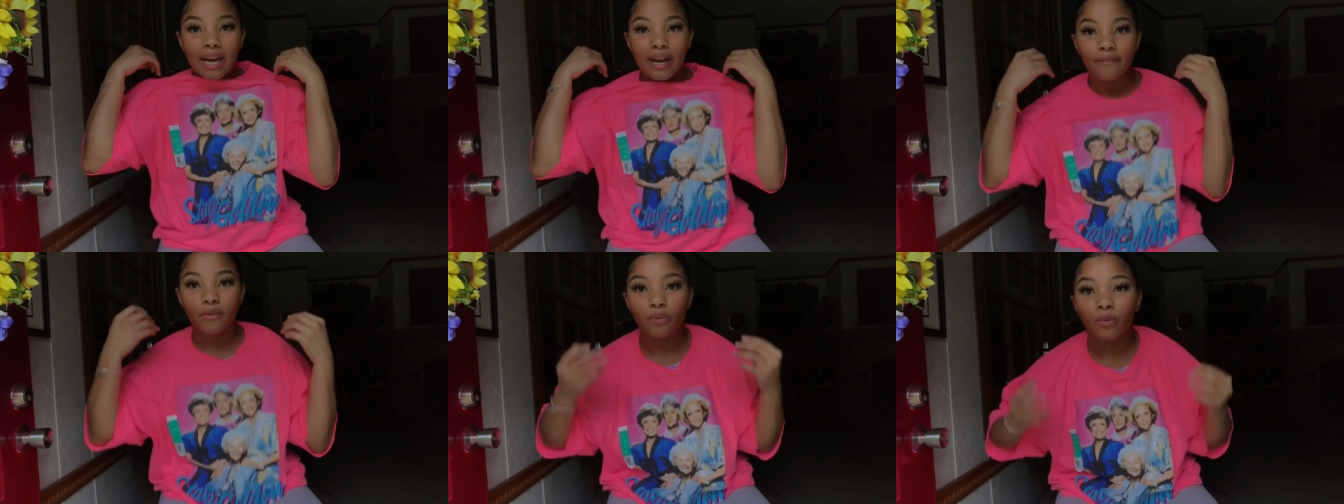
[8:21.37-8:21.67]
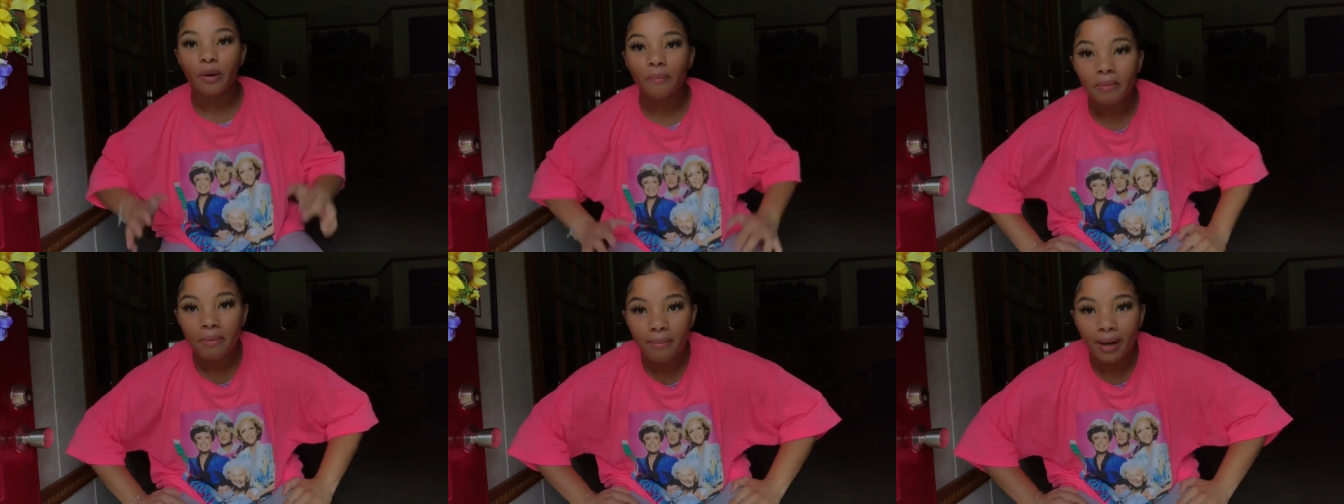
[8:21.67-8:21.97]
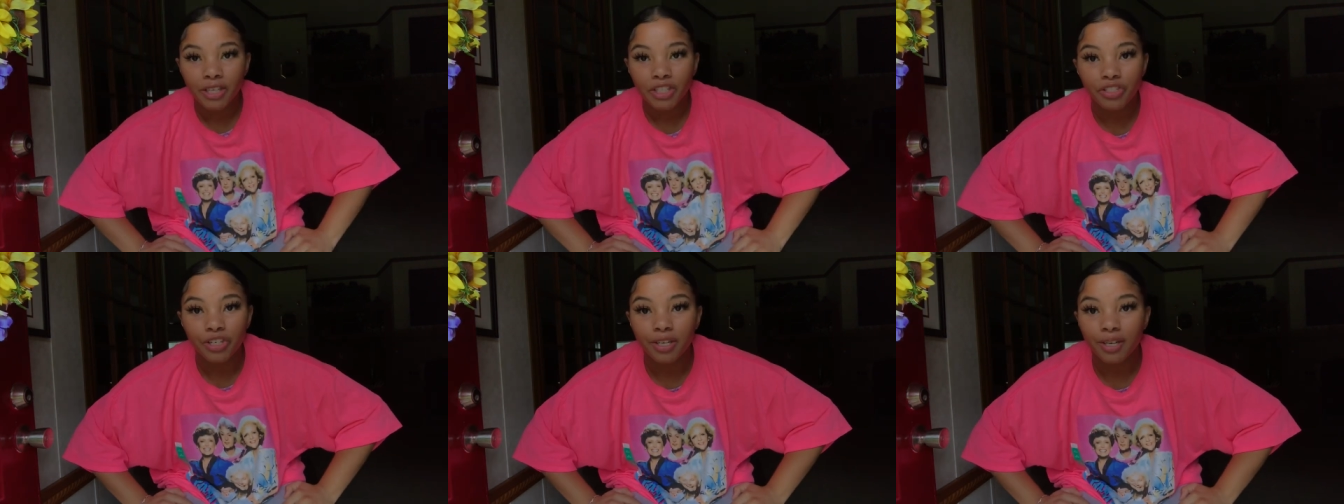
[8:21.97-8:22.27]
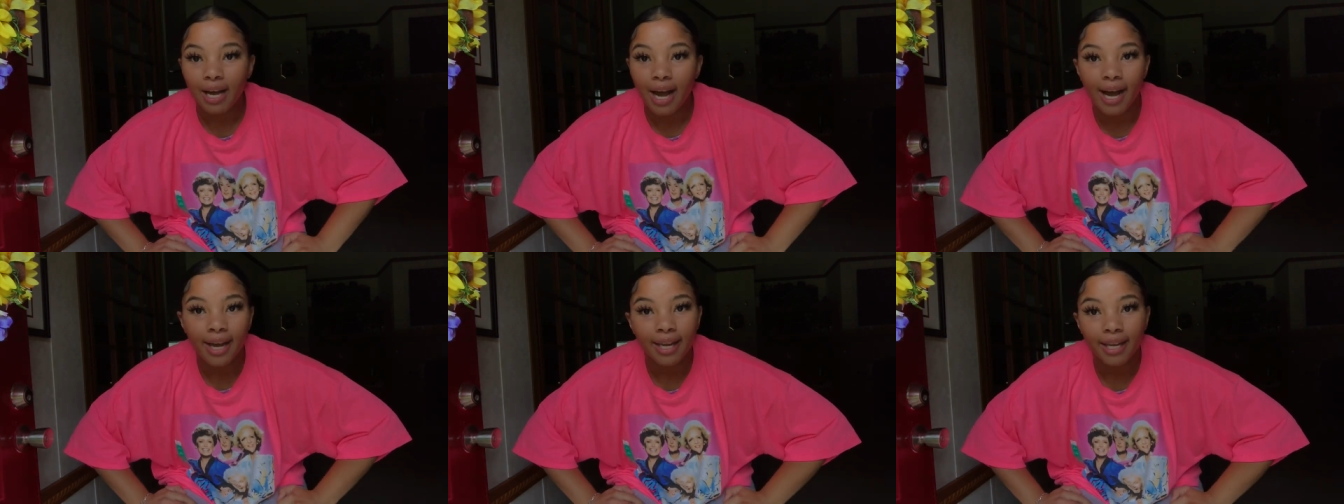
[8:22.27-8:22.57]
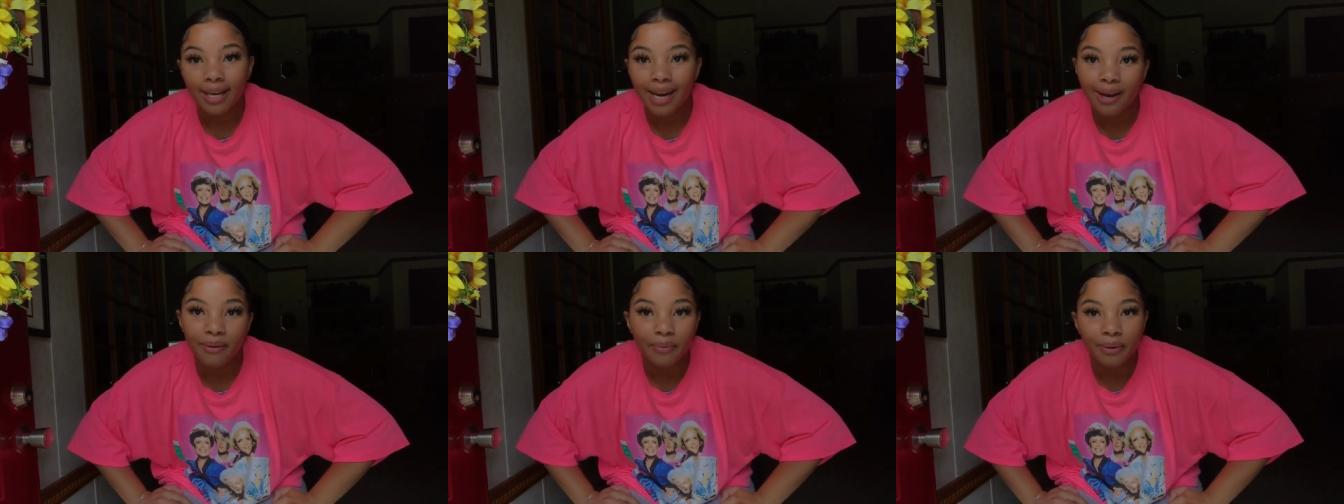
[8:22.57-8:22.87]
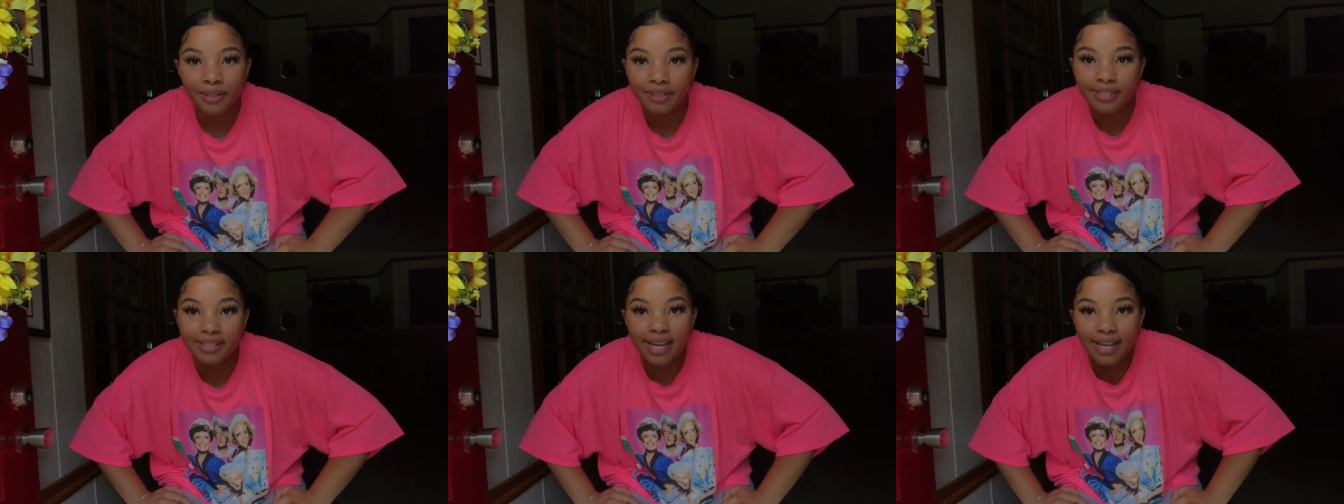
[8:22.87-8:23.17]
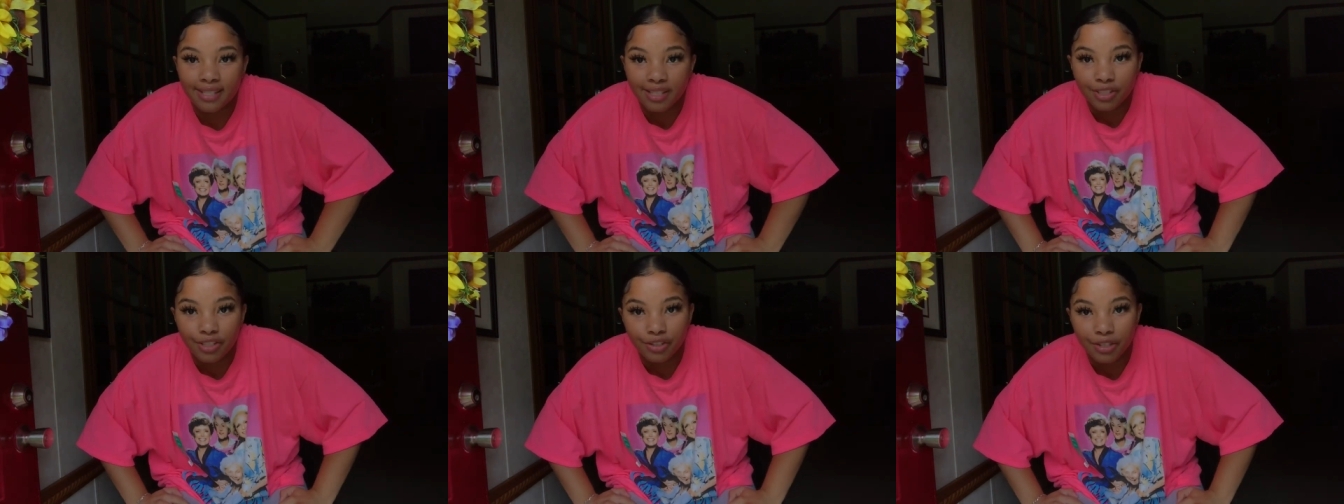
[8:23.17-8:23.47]
have a rump in my trunk, I cannot wear this
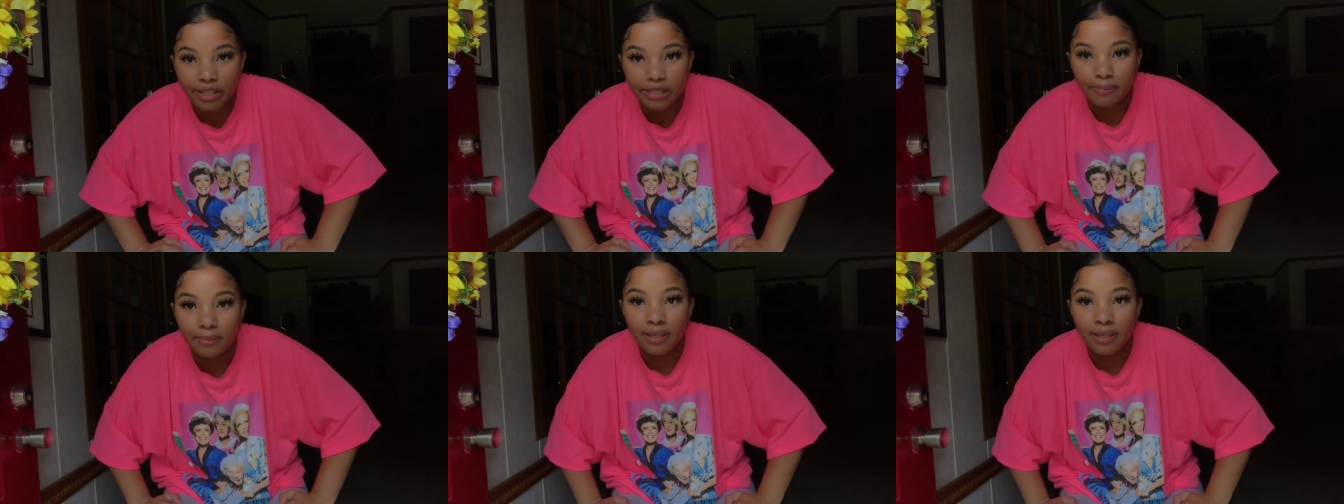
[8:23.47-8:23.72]
as a dress